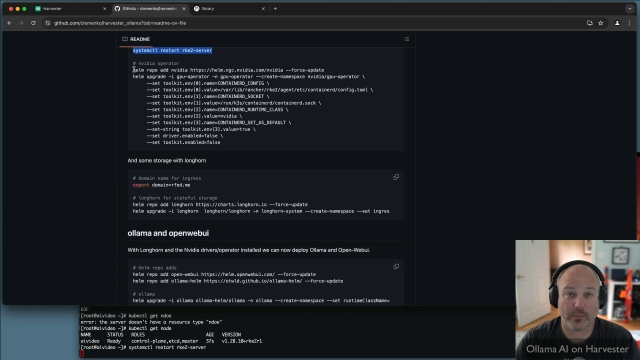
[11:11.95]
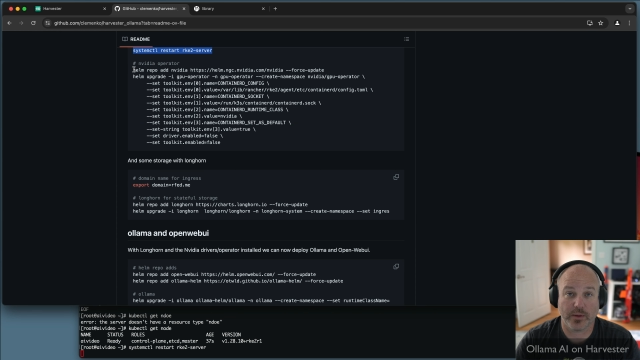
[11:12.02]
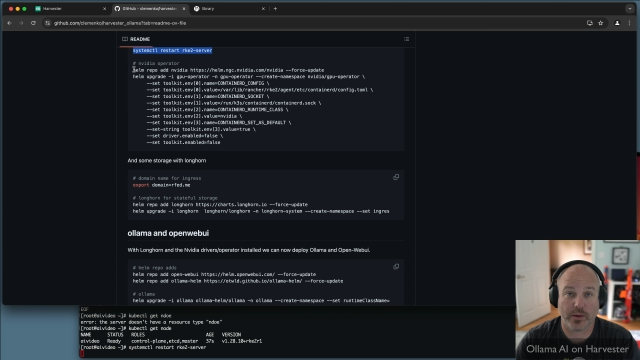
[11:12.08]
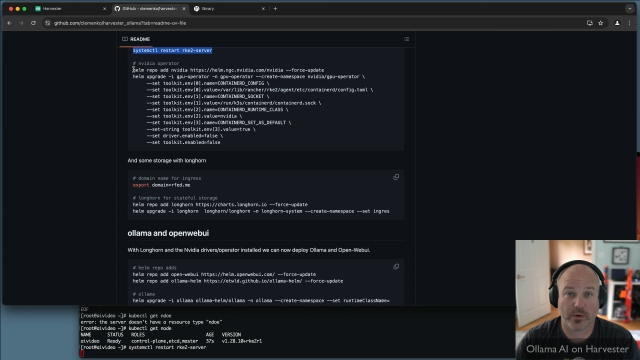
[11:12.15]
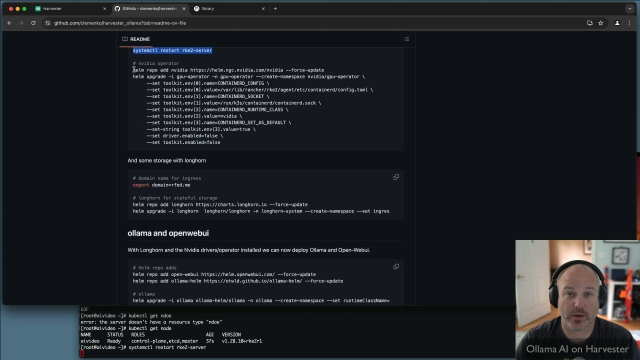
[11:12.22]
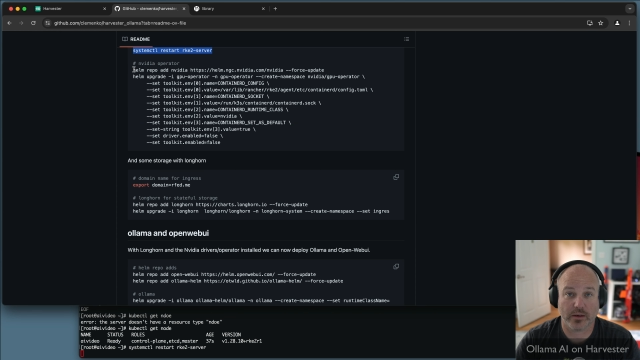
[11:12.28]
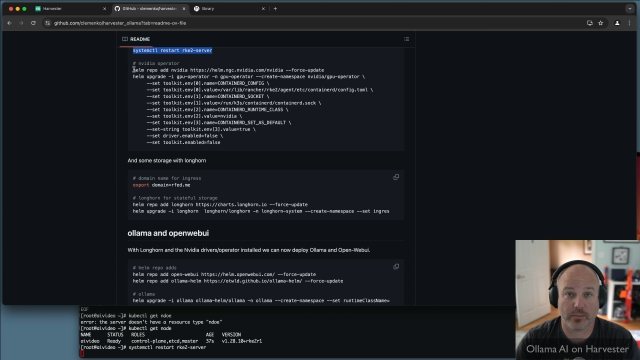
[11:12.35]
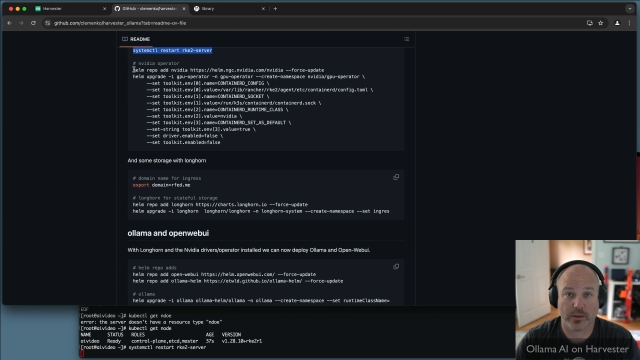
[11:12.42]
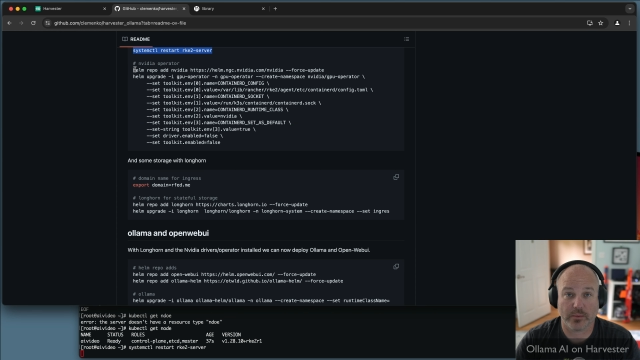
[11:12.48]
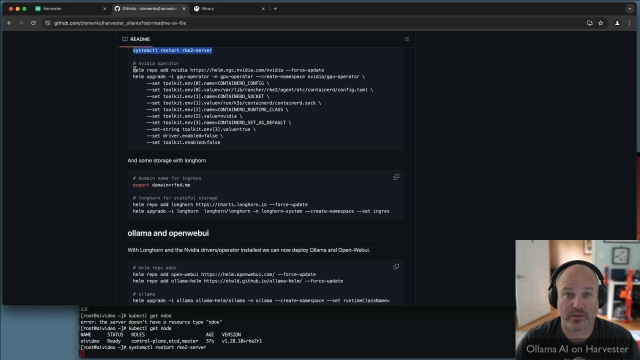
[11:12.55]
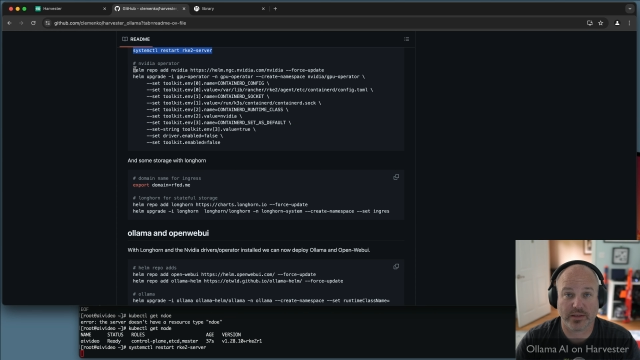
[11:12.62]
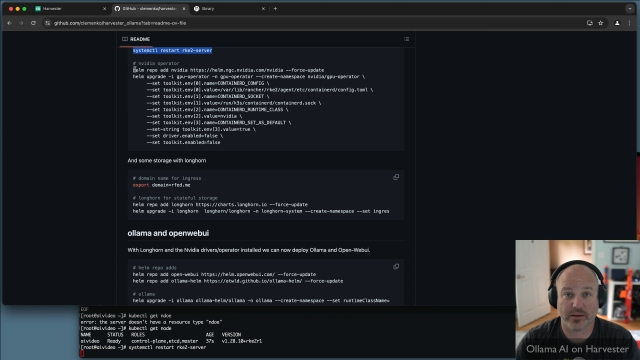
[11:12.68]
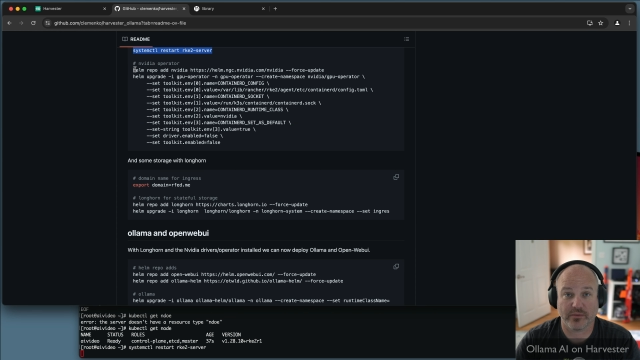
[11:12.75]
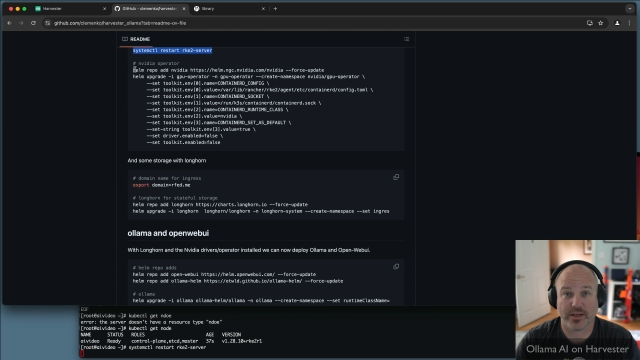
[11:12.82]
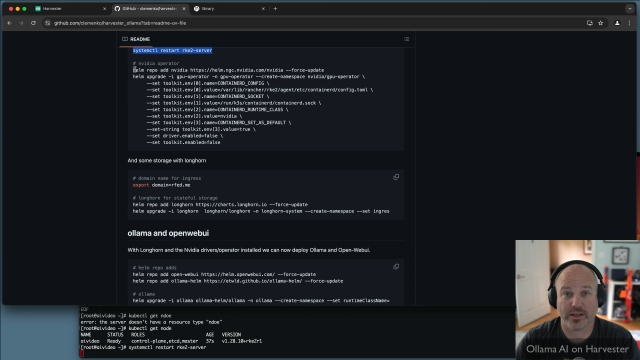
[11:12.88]
then we're going to be able to
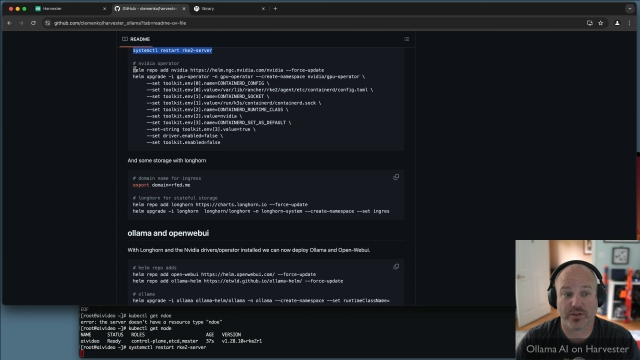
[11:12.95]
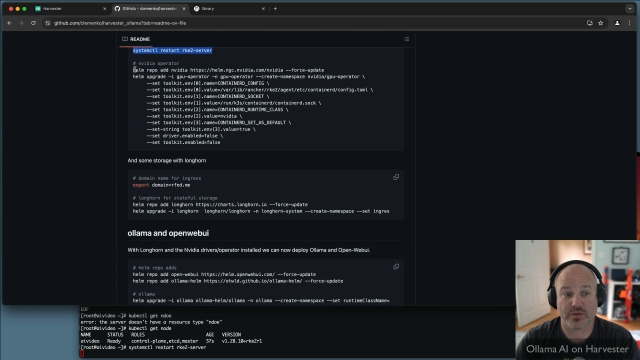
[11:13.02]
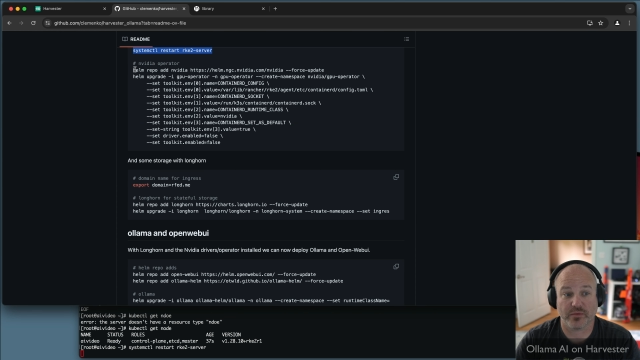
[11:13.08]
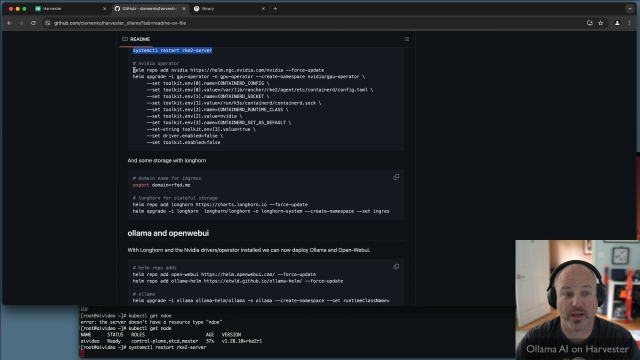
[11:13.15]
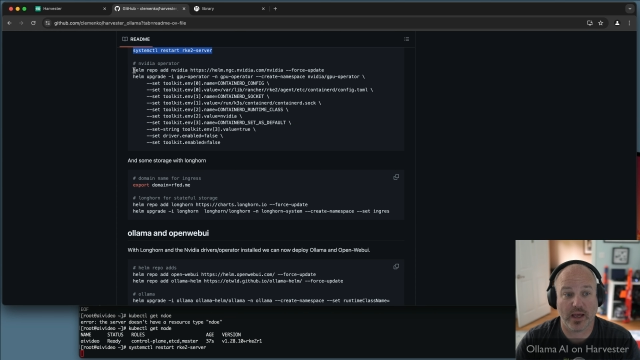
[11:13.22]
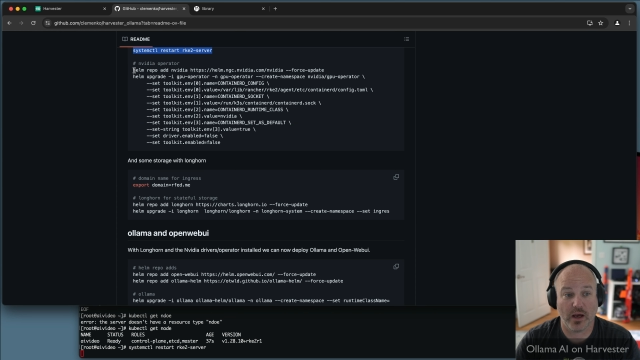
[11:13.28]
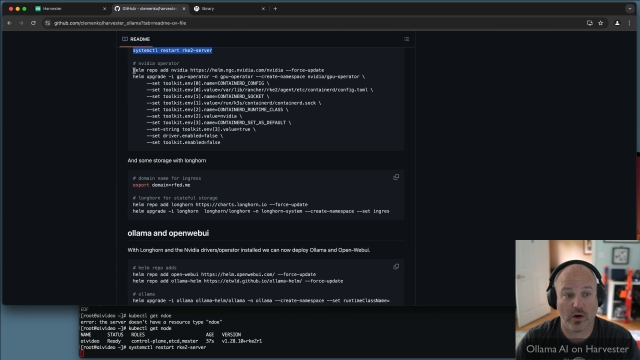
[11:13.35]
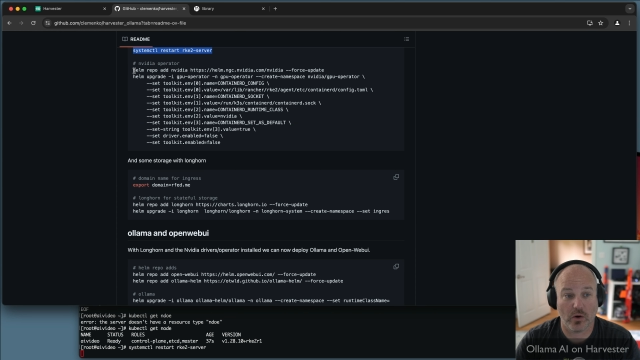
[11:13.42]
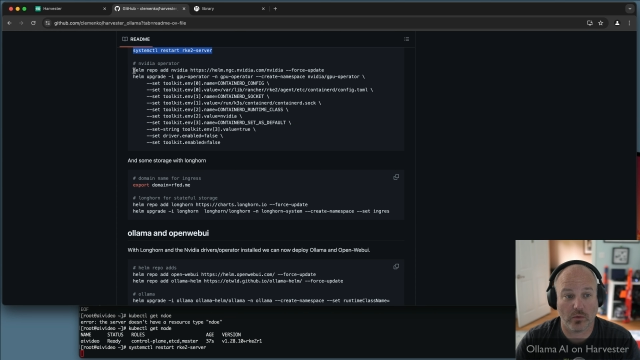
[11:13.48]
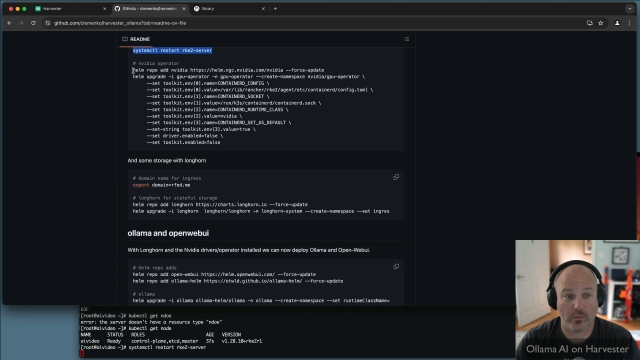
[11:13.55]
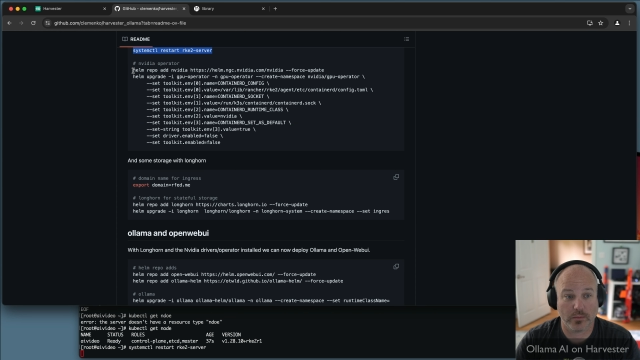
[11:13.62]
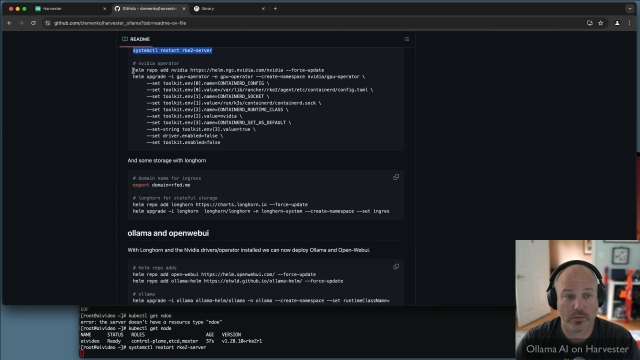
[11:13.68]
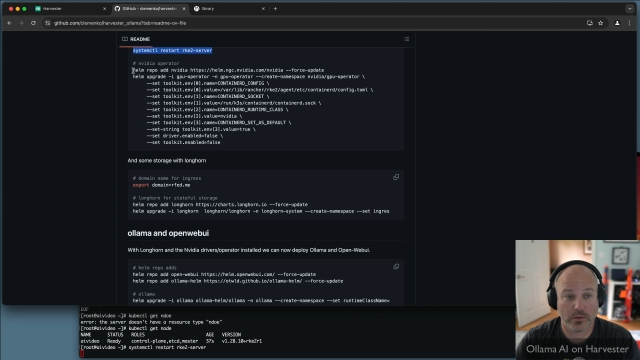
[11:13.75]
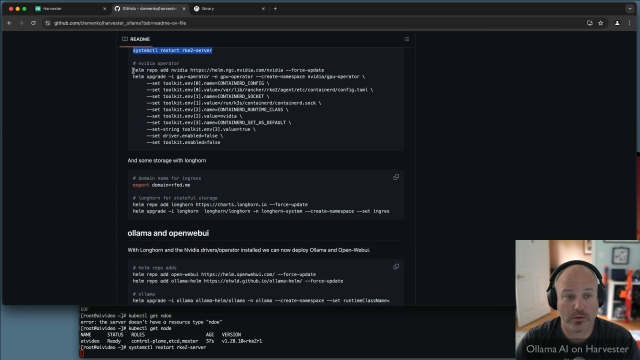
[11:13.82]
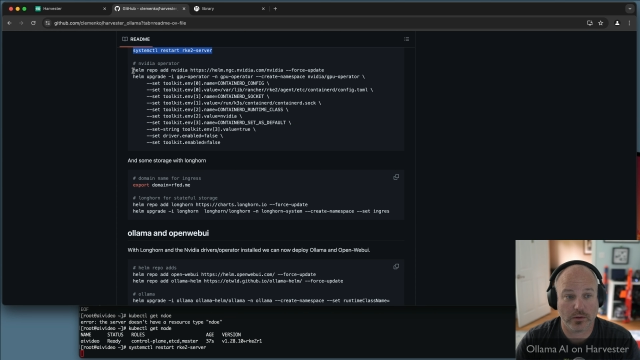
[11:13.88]
take advantage of Helm